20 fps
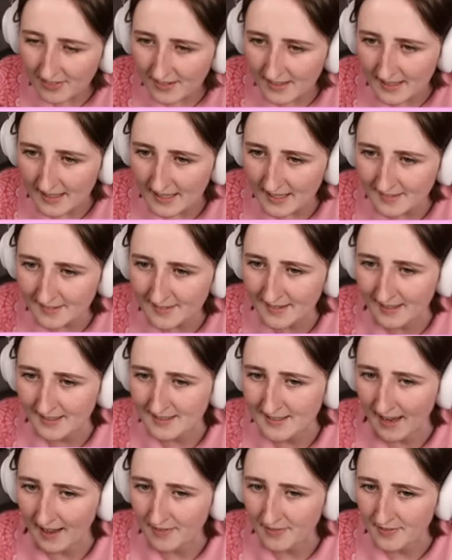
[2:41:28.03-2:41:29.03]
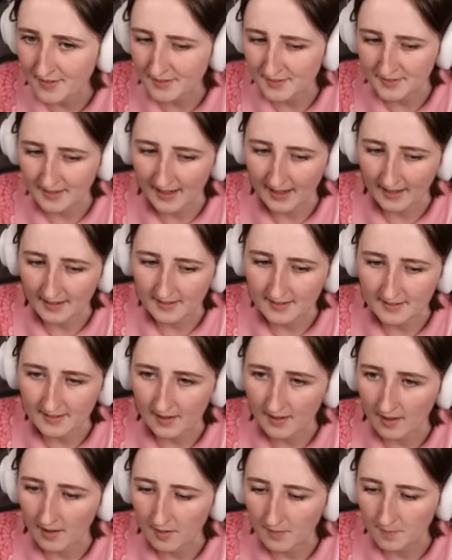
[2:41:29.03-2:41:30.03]
kids can tend the stand
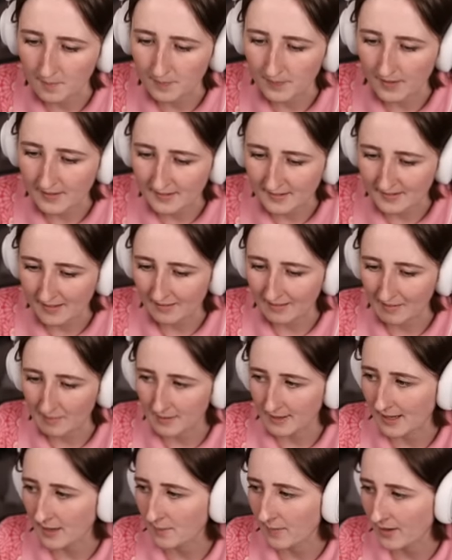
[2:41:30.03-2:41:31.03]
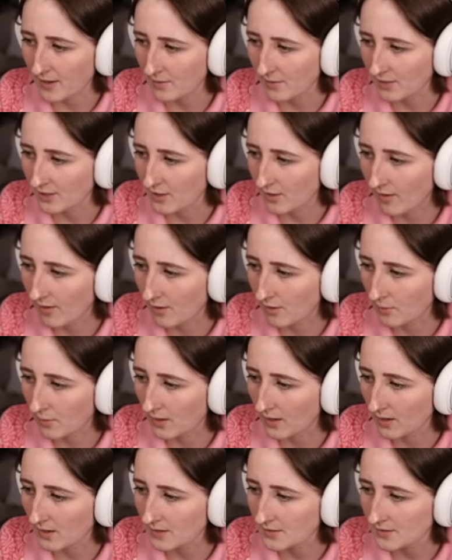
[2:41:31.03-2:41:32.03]
um, and sell lemonade, but I don't really know how it
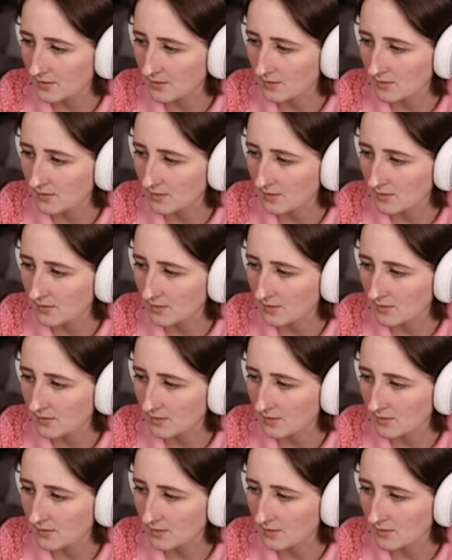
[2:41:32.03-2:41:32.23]
works.